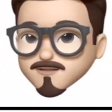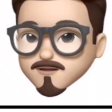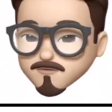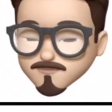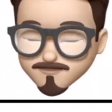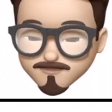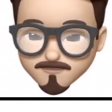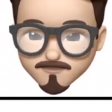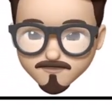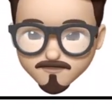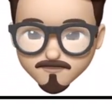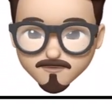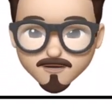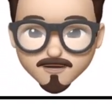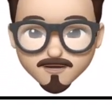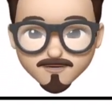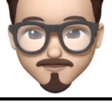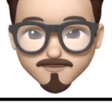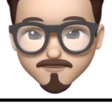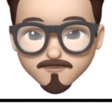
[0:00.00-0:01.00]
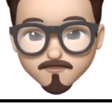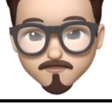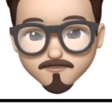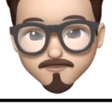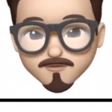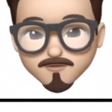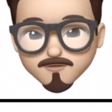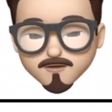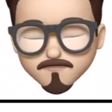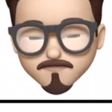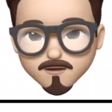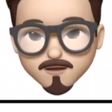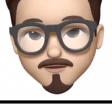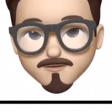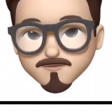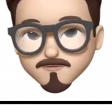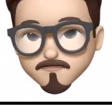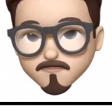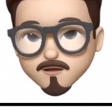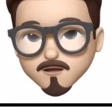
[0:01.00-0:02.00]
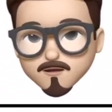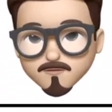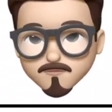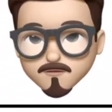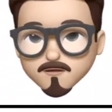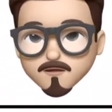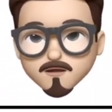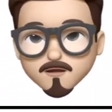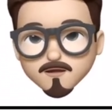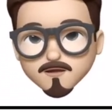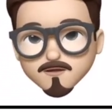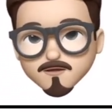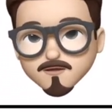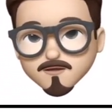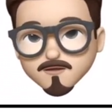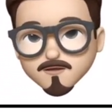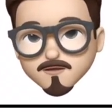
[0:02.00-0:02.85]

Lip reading: Also, do let us know in the comments whether you are